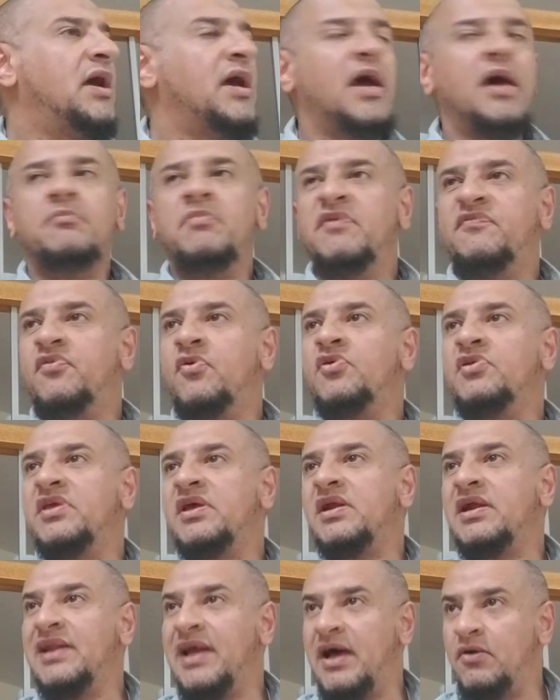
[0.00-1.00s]
before
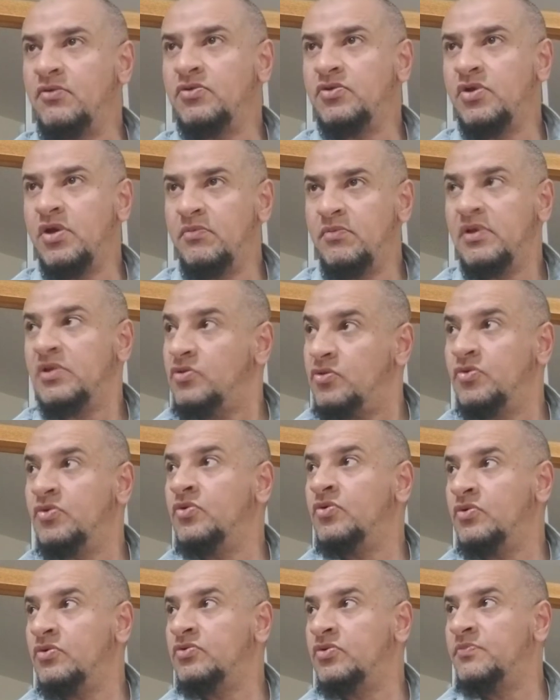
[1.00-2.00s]
they're allowed
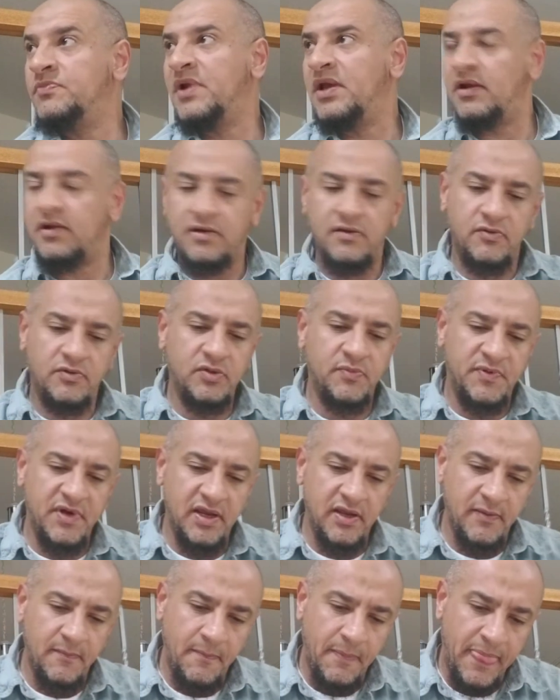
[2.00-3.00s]
to
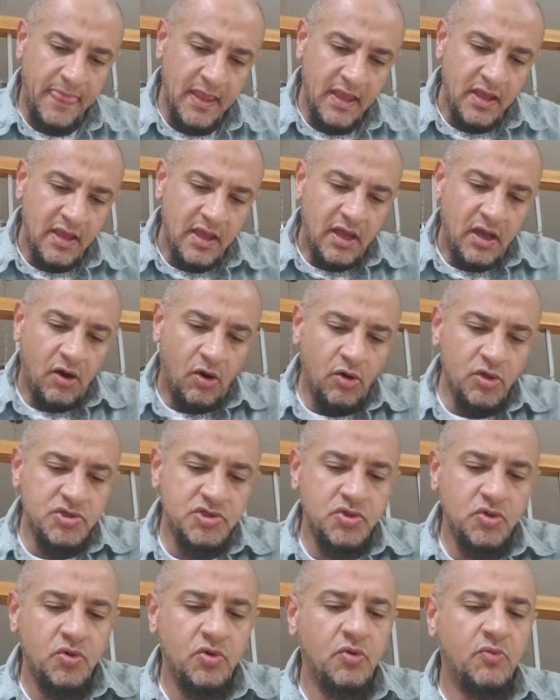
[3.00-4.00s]
pray.
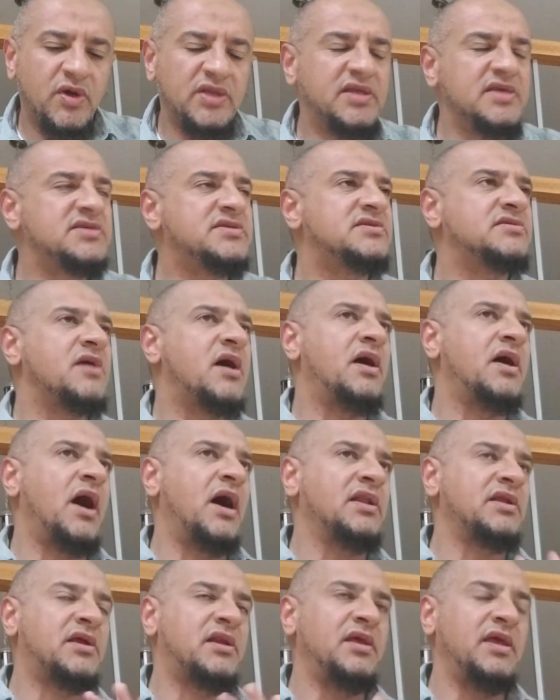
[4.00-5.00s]
Also, what is
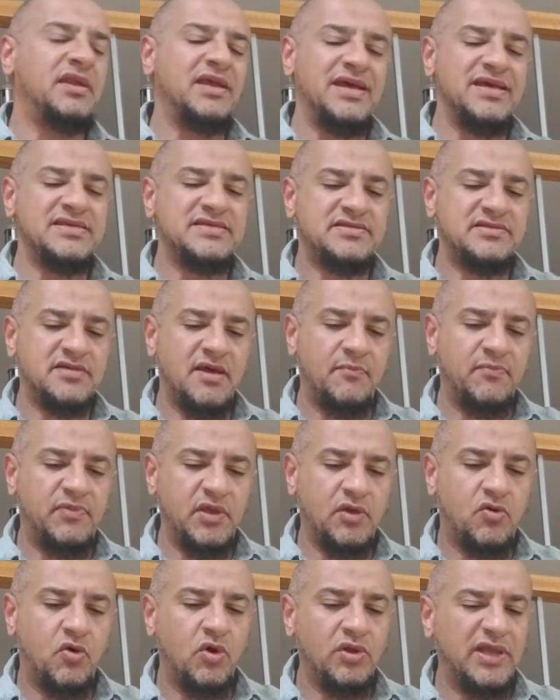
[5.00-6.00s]
unclean is
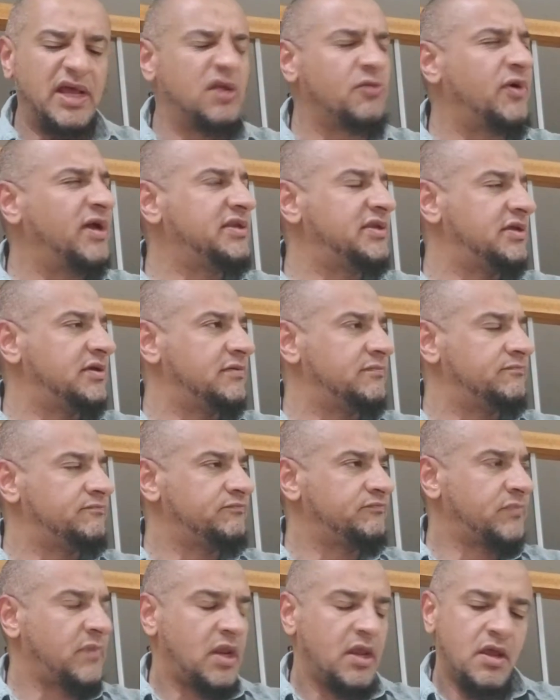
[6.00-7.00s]
something called al-wadi
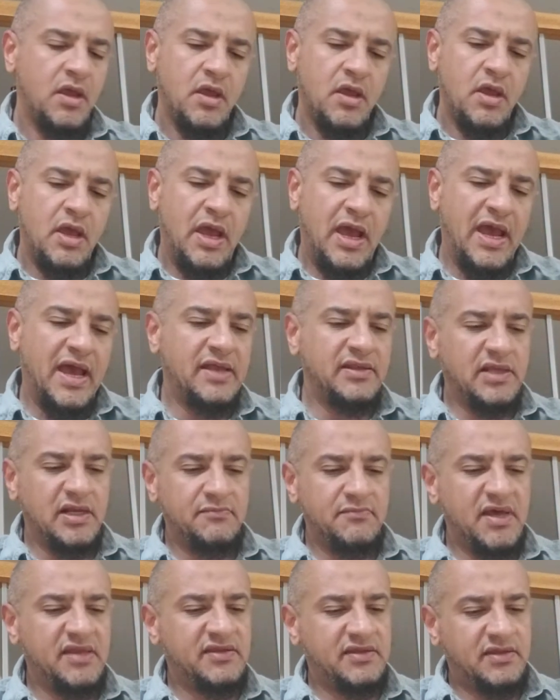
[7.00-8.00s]
and
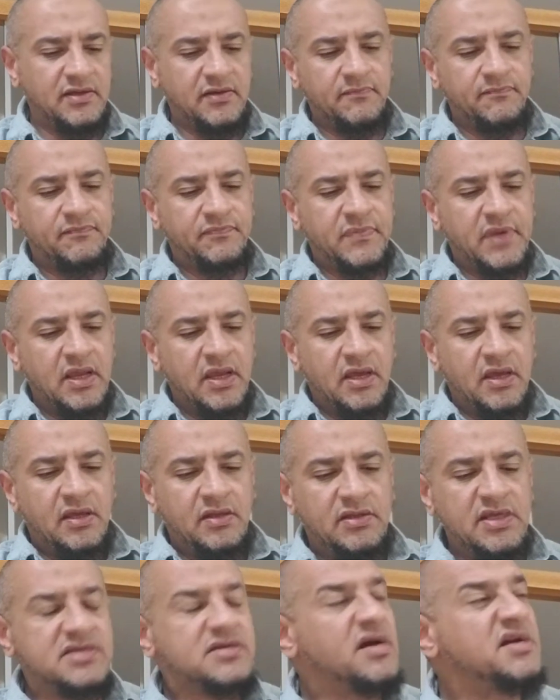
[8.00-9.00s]
al-madhi.
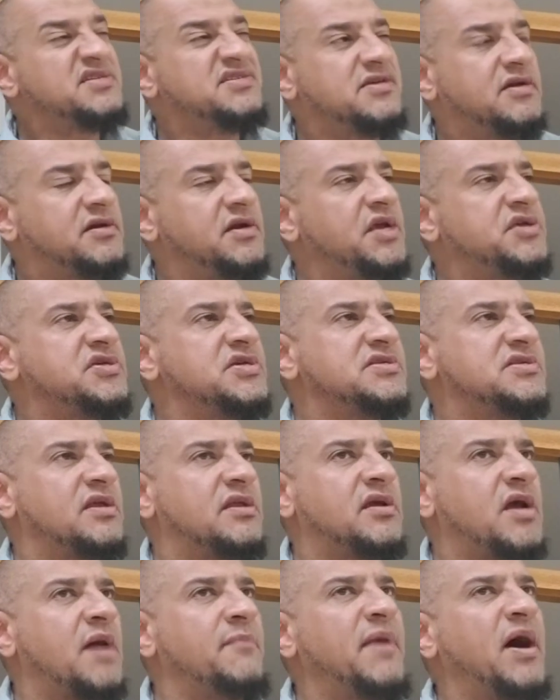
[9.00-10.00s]
These are secretions
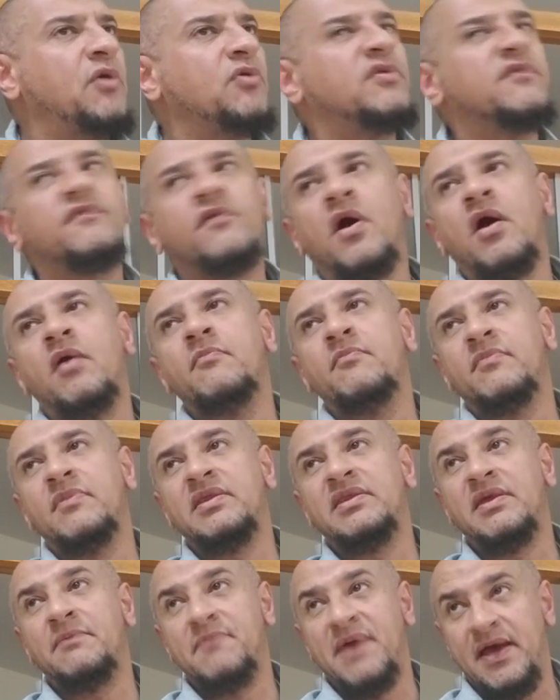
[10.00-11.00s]
that come out from
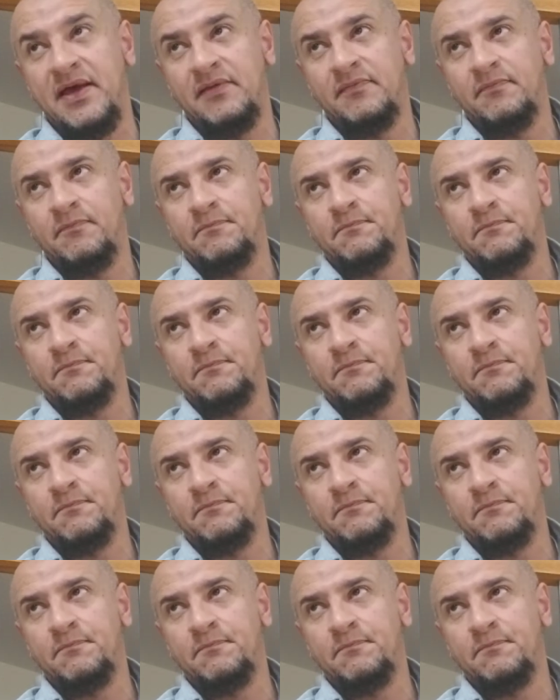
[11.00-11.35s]
the man.